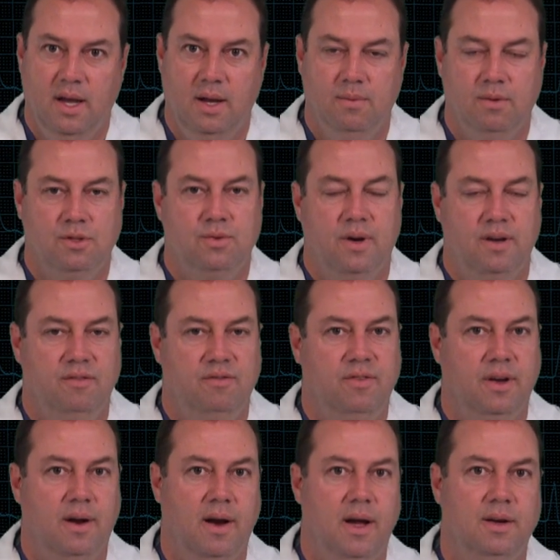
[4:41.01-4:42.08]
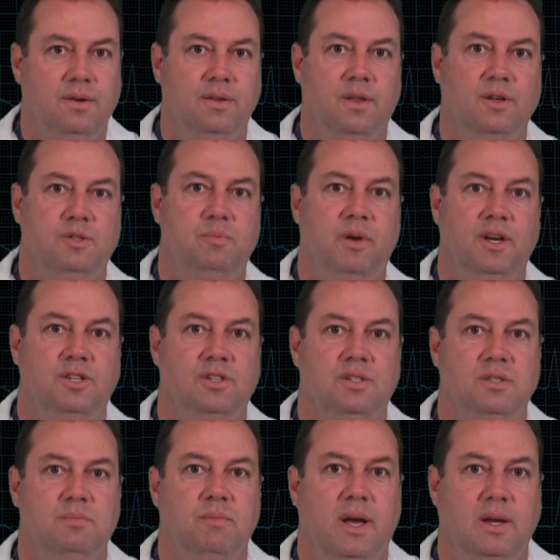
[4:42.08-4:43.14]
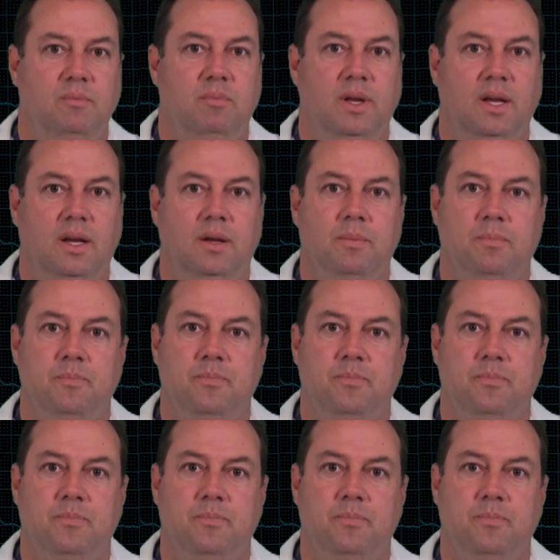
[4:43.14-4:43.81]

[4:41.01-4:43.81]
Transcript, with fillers: and we'll try and figure out who those patients might be.